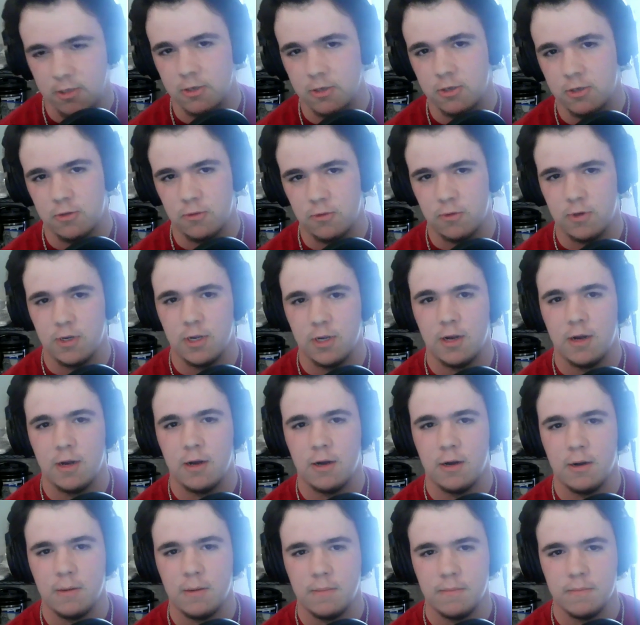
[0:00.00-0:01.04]
and destroy
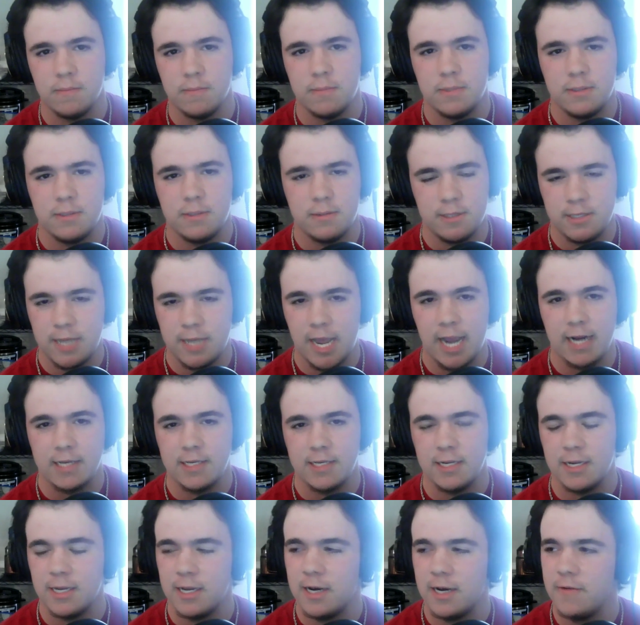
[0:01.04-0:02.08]

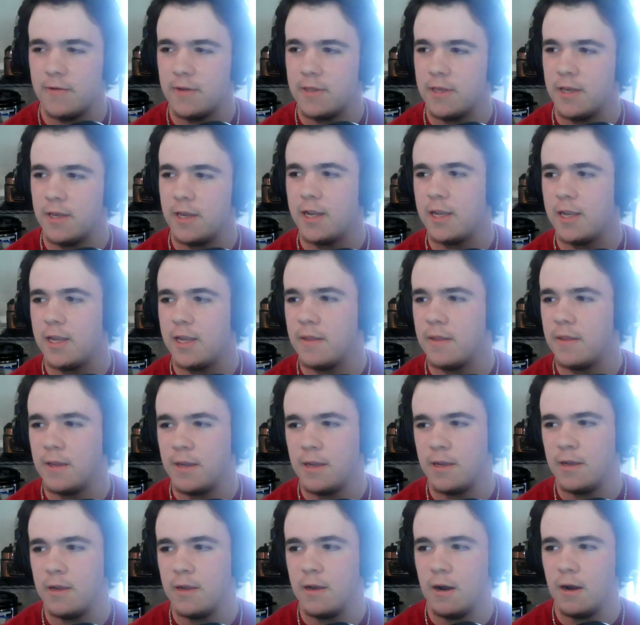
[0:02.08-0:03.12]
tactic and everything
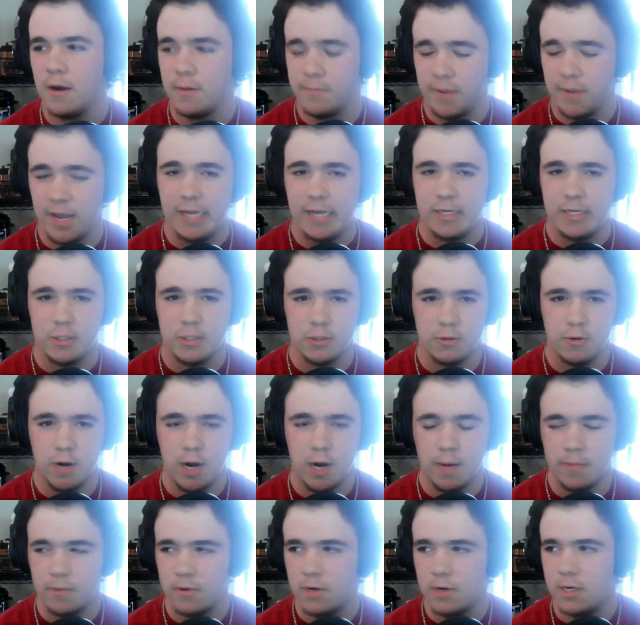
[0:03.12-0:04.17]
the past two
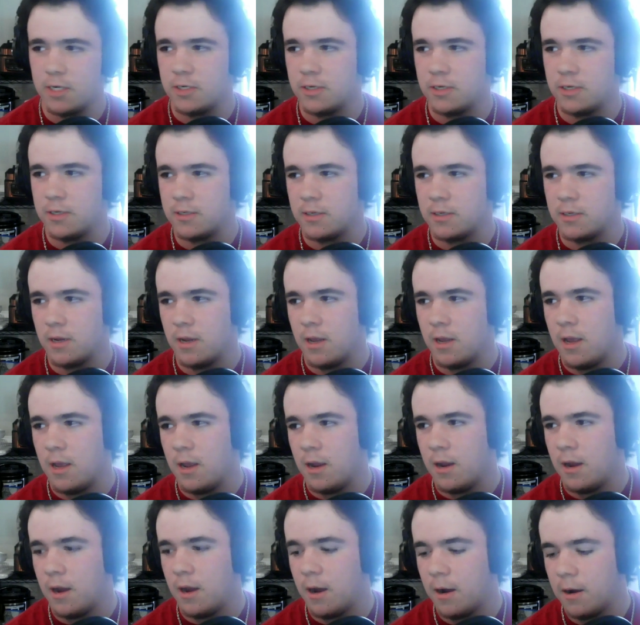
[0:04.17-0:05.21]
operations.
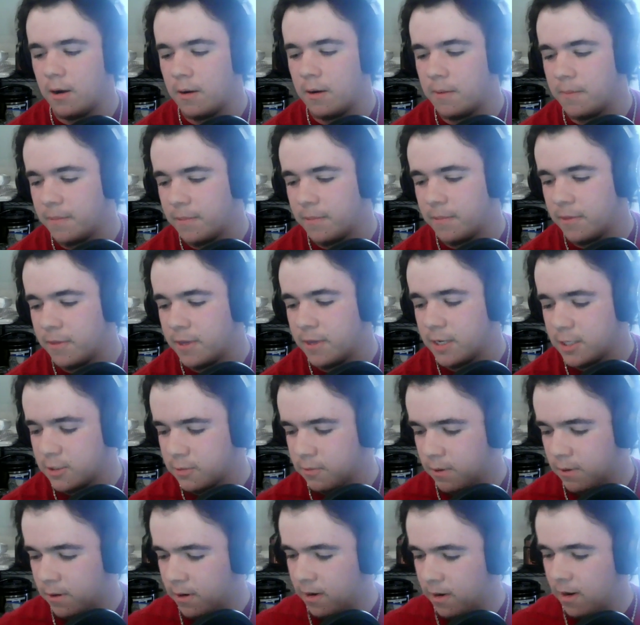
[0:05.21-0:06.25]
This
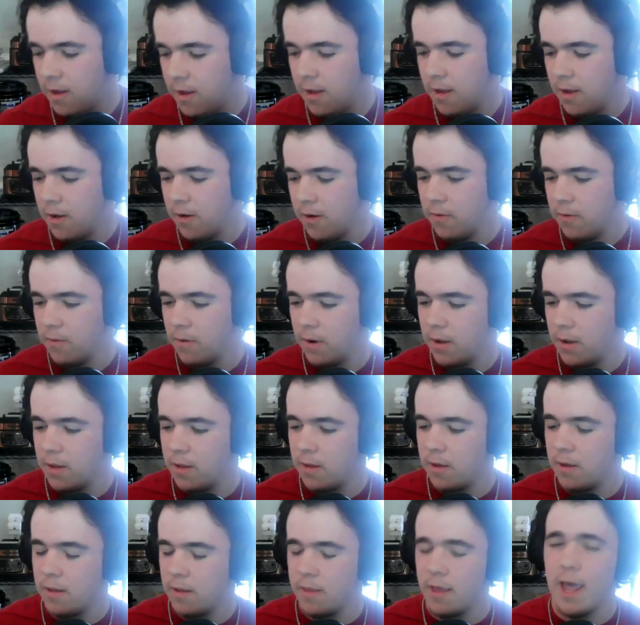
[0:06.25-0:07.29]
one,
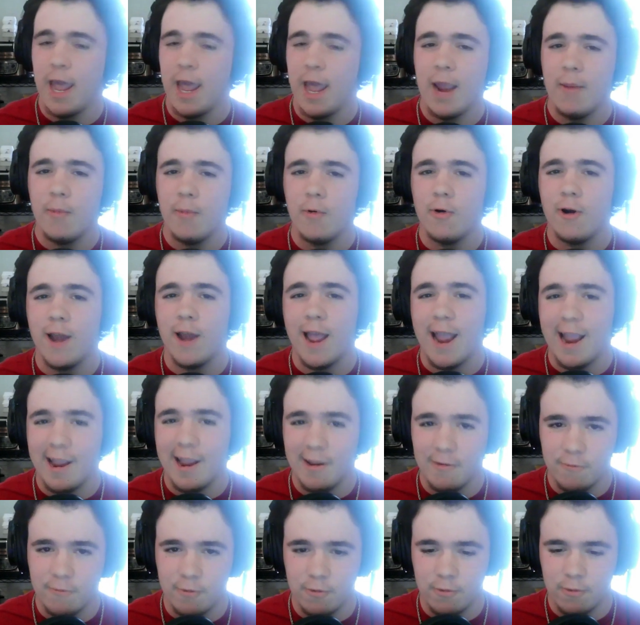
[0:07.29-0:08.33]
the hammer and
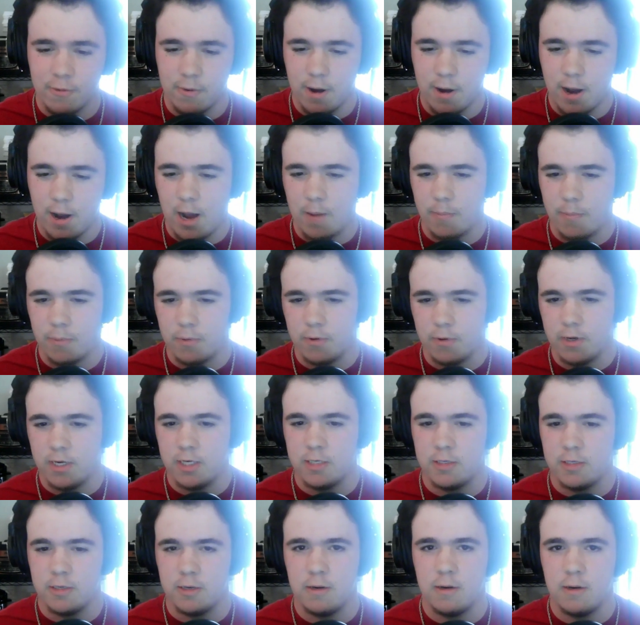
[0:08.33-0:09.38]
anvil
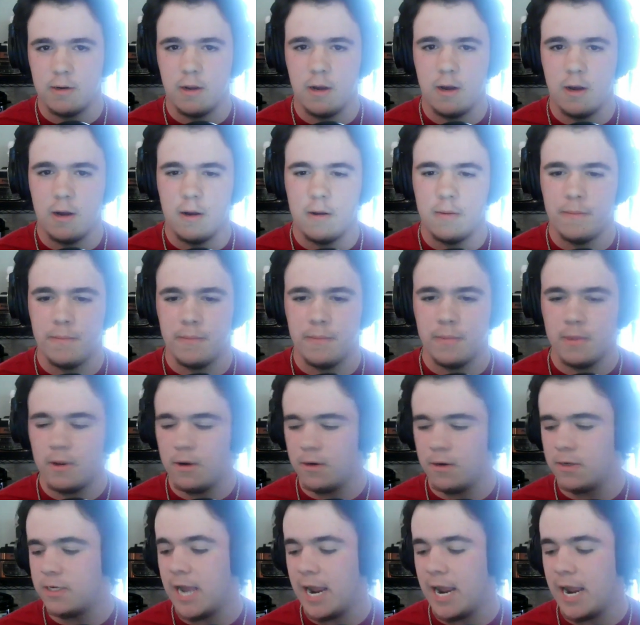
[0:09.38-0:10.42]
operation
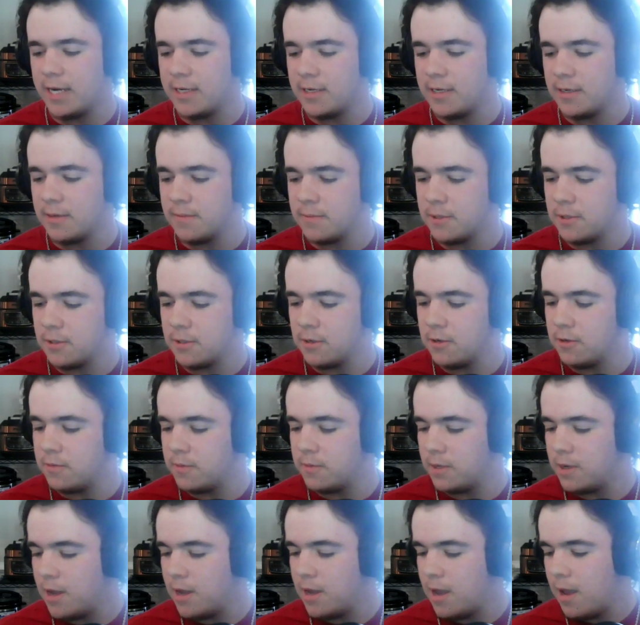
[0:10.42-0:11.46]
or tactic, excuse me.
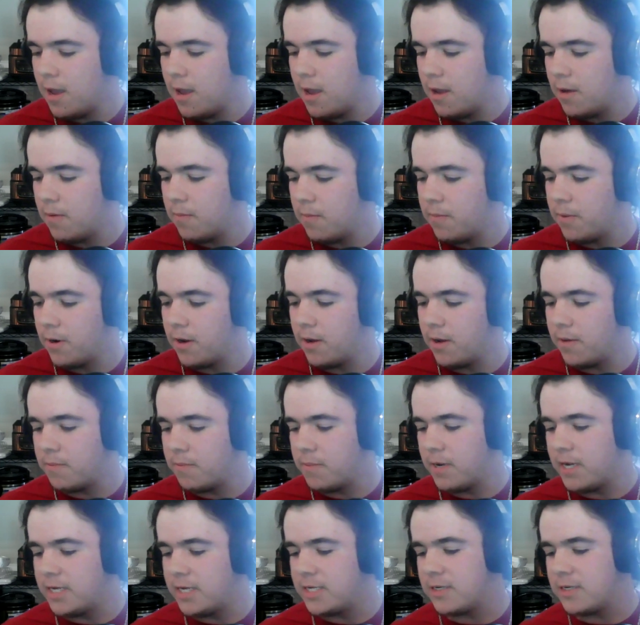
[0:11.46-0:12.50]
But
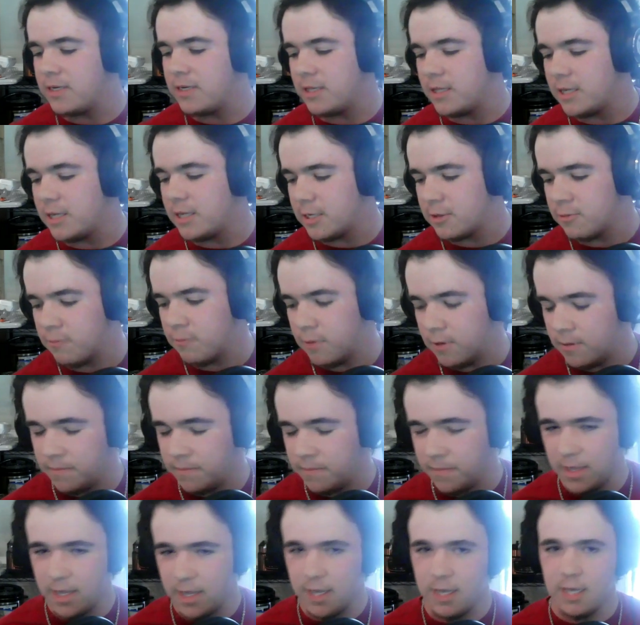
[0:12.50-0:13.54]
basically, this one
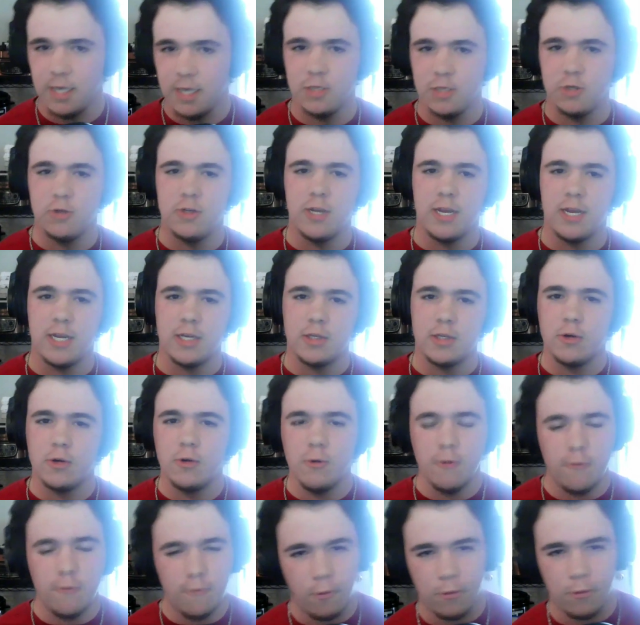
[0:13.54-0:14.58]
is you take
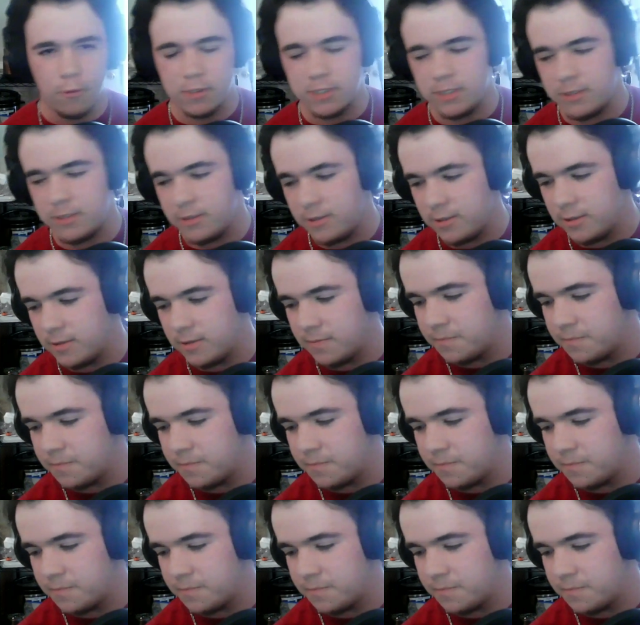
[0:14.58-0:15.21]
two forces.